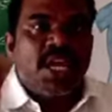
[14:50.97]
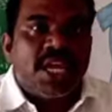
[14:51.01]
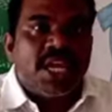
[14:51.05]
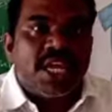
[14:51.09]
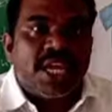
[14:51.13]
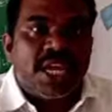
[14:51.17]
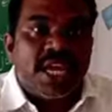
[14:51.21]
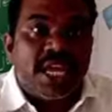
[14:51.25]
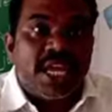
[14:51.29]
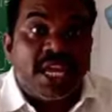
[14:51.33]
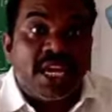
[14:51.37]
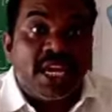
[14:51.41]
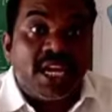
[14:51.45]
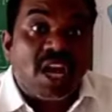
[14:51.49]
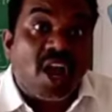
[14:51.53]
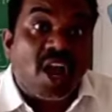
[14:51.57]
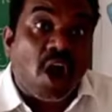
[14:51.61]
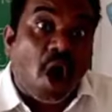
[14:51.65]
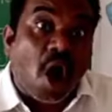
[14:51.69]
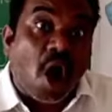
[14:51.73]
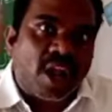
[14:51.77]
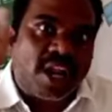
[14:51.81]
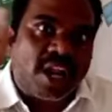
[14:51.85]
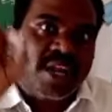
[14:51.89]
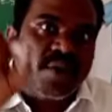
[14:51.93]
In
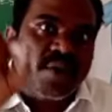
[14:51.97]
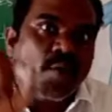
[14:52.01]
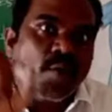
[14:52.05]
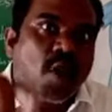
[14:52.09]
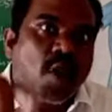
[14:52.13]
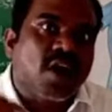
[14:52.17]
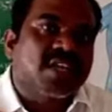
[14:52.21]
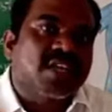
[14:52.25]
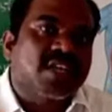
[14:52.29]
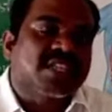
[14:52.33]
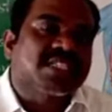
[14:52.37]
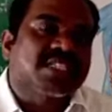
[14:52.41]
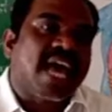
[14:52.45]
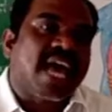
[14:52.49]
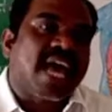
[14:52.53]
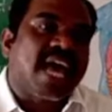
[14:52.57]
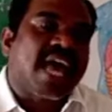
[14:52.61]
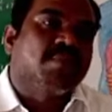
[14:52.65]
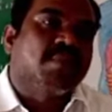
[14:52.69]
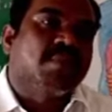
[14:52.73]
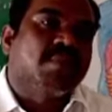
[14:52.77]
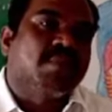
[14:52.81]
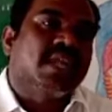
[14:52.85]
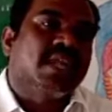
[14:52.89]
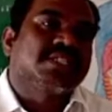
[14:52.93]
carnivorous
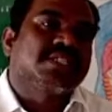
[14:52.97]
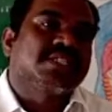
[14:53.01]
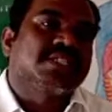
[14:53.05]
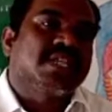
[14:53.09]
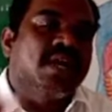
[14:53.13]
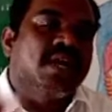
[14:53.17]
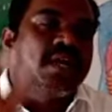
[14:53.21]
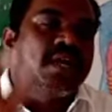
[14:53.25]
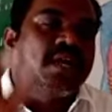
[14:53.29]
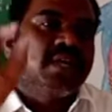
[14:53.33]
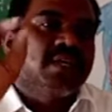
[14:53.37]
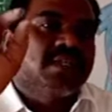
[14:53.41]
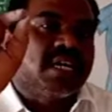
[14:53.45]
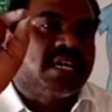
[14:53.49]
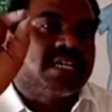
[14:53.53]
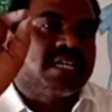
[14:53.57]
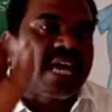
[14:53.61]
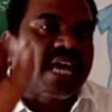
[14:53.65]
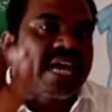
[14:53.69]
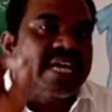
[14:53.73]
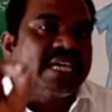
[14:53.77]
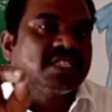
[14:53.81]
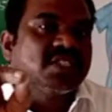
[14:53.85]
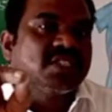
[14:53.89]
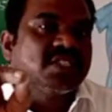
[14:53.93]
animals, the
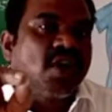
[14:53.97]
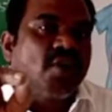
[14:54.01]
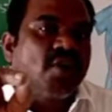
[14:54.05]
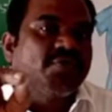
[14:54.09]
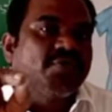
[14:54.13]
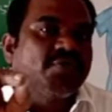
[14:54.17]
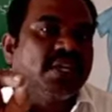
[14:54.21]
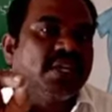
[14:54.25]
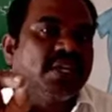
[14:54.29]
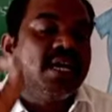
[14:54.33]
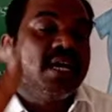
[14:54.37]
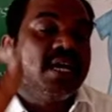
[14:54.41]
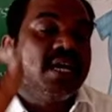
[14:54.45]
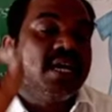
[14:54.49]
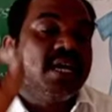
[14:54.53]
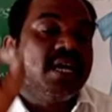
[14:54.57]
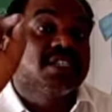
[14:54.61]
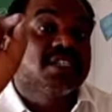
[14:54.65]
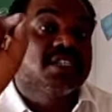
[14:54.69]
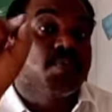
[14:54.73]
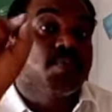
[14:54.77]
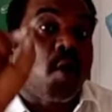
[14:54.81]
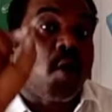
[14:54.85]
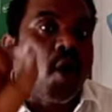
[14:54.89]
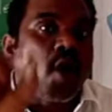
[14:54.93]
size of the
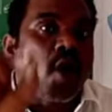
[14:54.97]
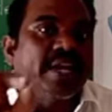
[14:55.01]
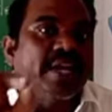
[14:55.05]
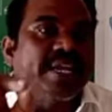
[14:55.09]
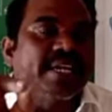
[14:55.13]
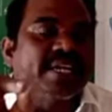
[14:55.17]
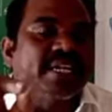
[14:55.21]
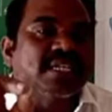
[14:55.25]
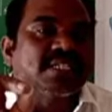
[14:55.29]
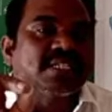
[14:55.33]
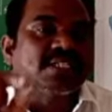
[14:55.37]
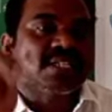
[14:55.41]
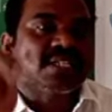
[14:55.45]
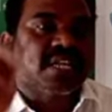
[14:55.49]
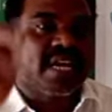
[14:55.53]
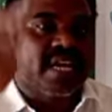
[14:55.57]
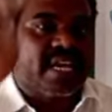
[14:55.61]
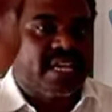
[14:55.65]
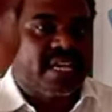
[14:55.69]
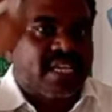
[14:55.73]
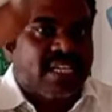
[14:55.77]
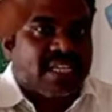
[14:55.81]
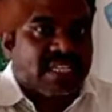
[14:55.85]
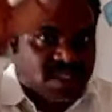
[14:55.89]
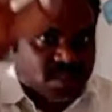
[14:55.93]
small intestine
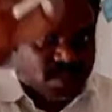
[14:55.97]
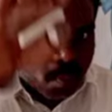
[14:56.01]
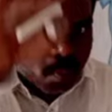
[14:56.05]
is